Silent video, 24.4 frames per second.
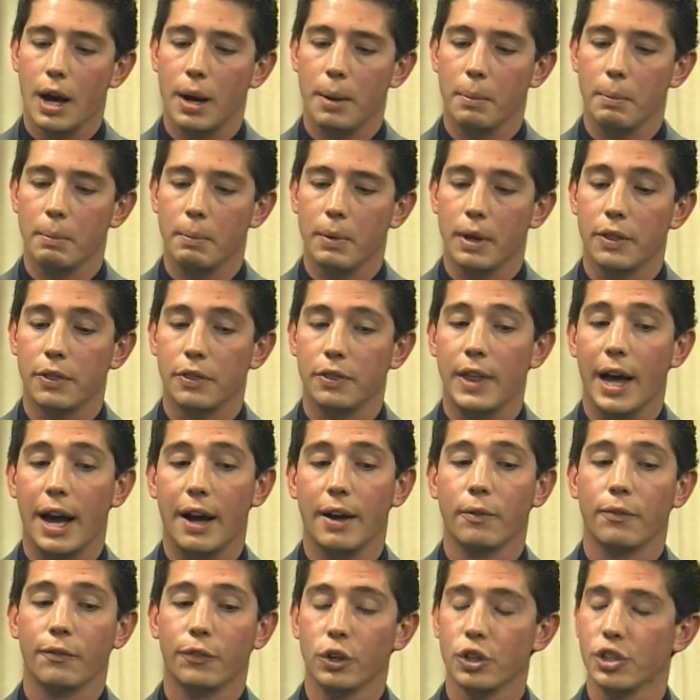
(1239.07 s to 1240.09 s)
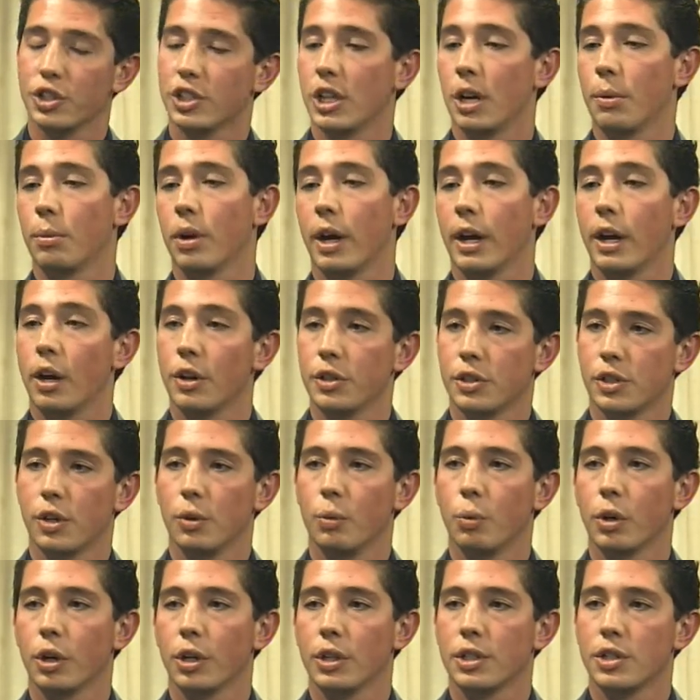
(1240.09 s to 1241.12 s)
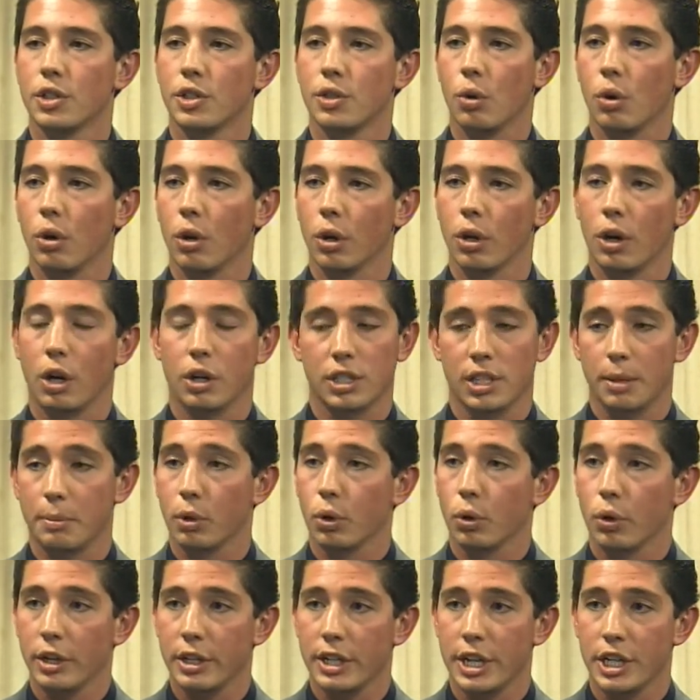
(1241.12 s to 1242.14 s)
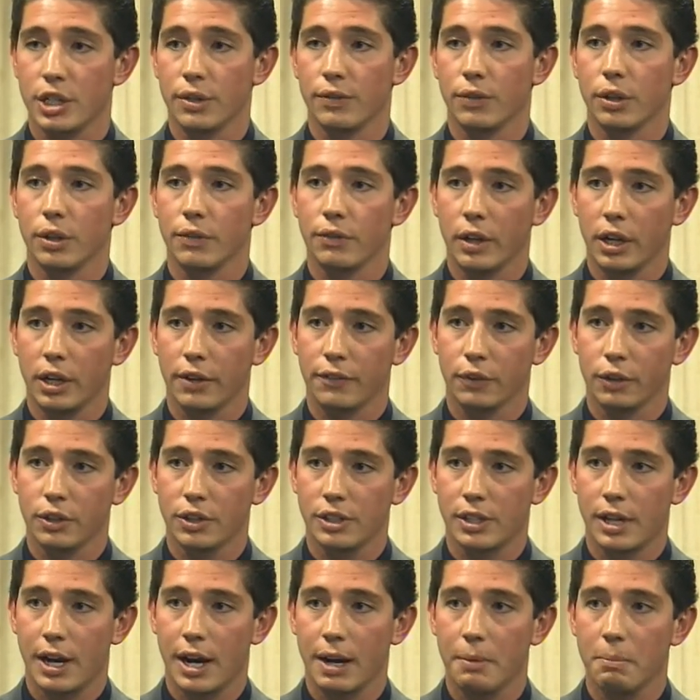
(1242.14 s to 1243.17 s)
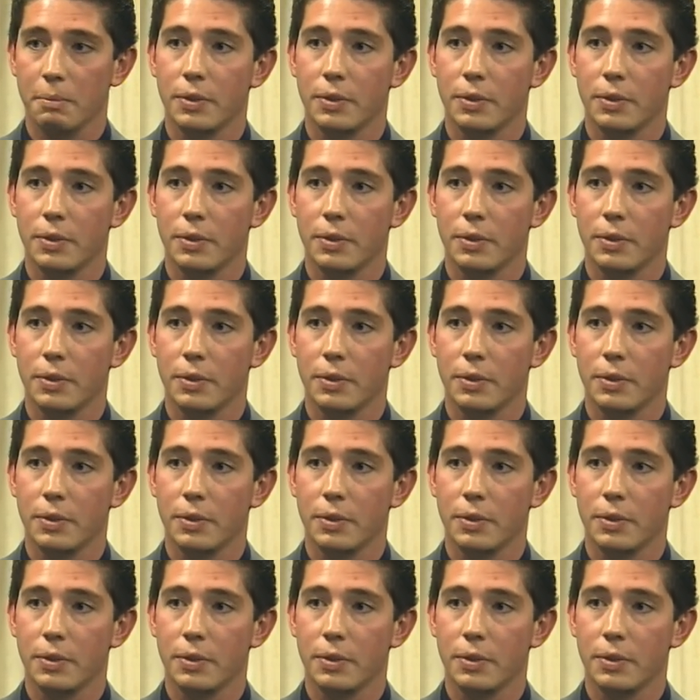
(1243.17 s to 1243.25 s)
um, that first summer, I also worked SOAR, our summer orientation, for the very first time.